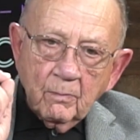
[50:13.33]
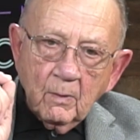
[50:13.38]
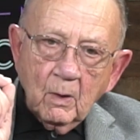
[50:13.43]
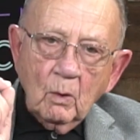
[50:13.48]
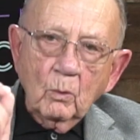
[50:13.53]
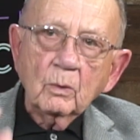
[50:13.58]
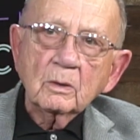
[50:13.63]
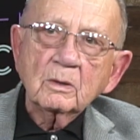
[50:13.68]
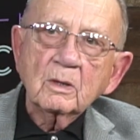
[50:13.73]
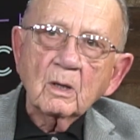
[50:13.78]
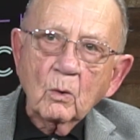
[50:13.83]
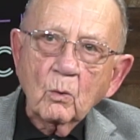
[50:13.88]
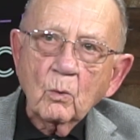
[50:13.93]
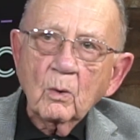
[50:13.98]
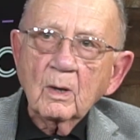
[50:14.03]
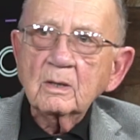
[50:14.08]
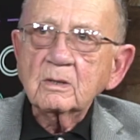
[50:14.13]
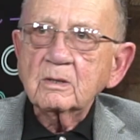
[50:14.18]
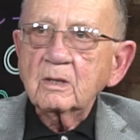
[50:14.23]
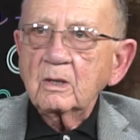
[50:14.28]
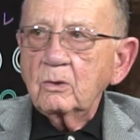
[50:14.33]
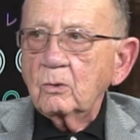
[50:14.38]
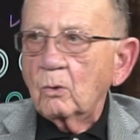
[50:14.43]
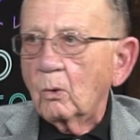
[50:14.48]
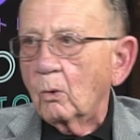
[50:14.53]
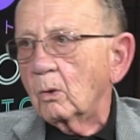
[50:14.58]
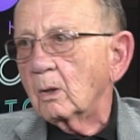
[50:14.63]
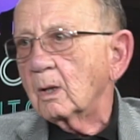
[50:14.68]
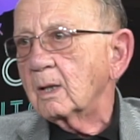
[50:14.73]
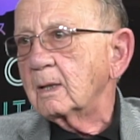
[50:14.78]
were at the grassy
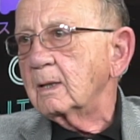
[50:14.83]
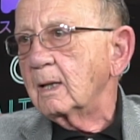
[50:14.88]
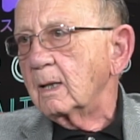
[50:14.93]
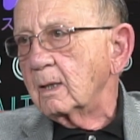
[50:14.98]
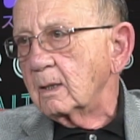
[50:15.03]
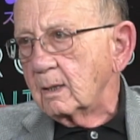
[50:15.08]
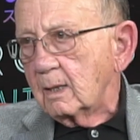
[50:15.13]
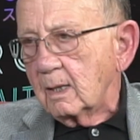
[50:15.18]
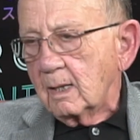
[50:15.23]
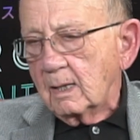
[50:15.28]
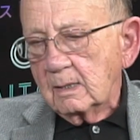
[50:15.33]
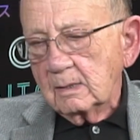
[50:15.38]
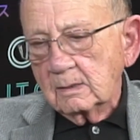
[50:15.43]
knoll on that day.